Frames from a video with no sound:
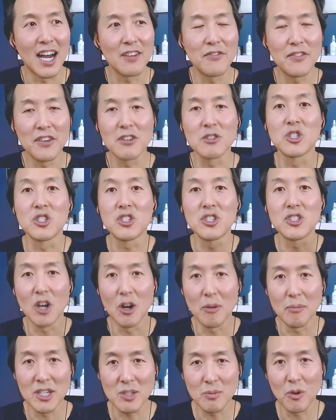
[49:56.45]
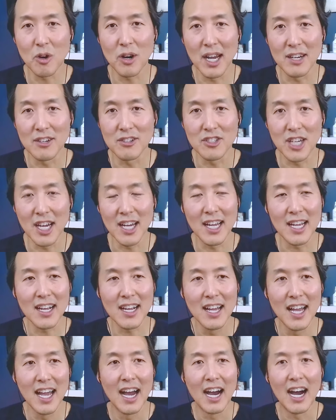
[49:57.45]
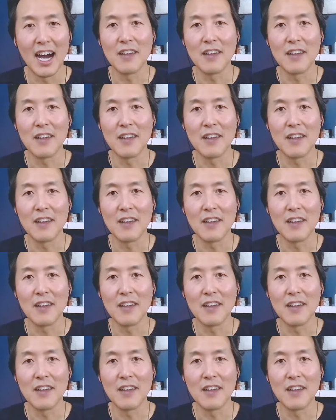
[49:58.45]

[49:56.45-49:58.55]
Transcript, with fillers: I feel so much more energetic.